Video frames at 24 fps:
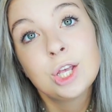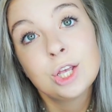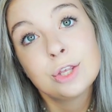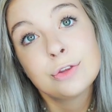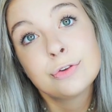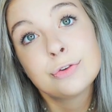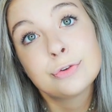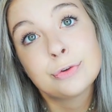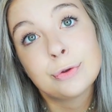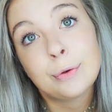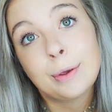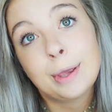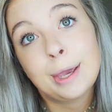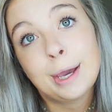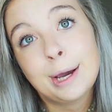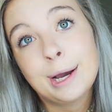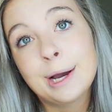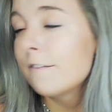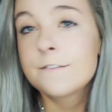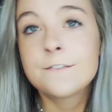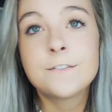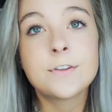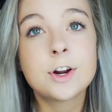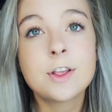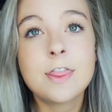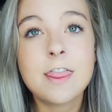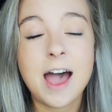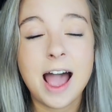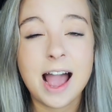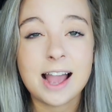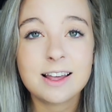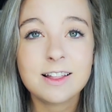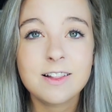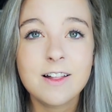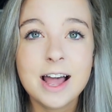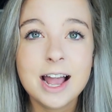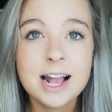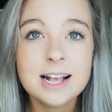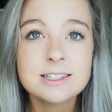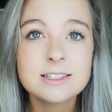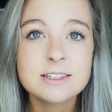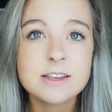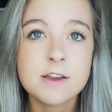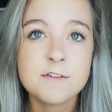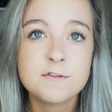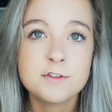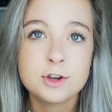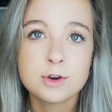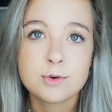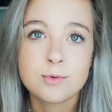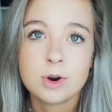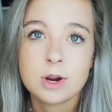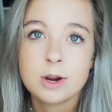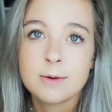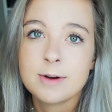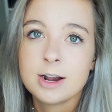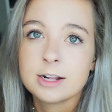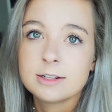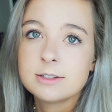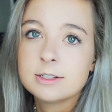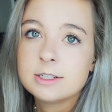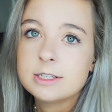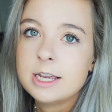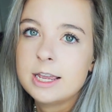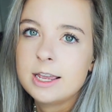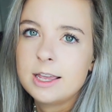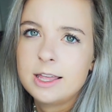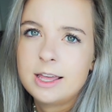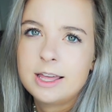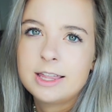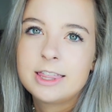So yeah. For that class, if you were about to take,